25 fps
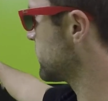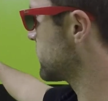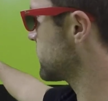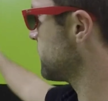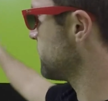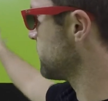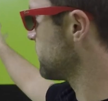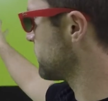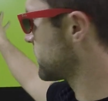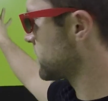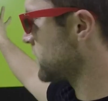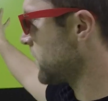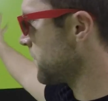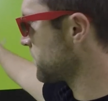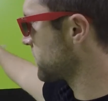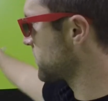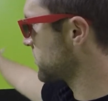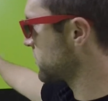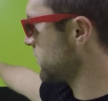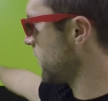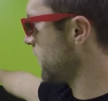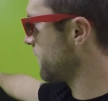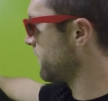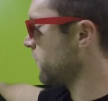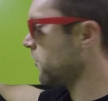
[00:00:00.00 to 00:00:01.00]
or some
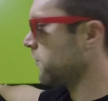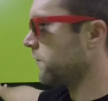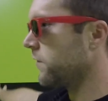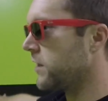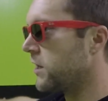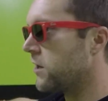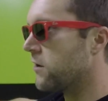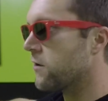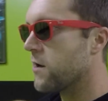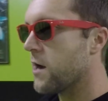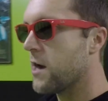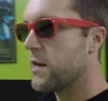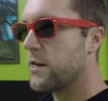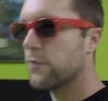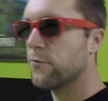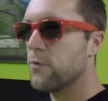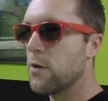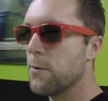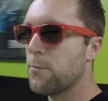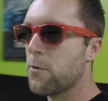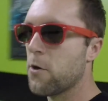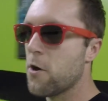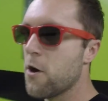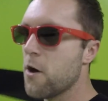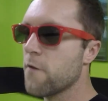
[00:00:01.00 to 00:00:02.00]
stuff over here I had to
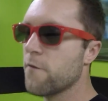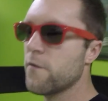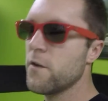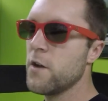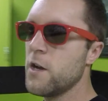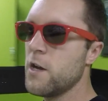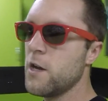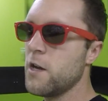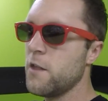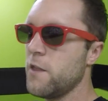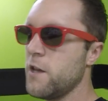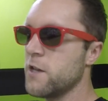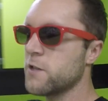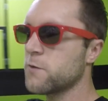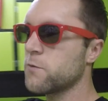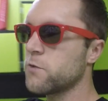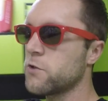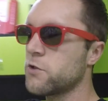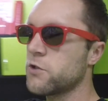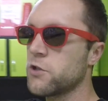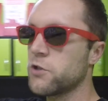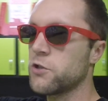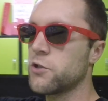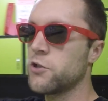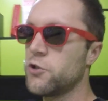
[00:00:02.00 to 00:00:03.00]
rip off. This
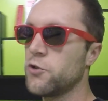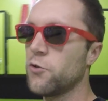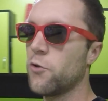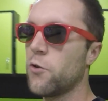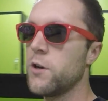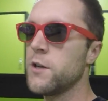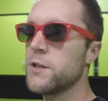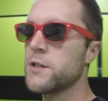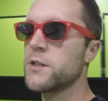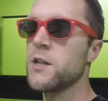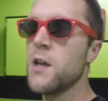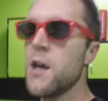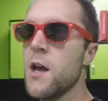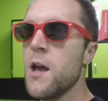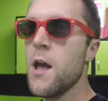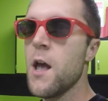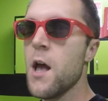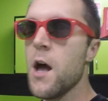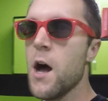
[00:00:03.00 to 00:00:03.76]
was just joists.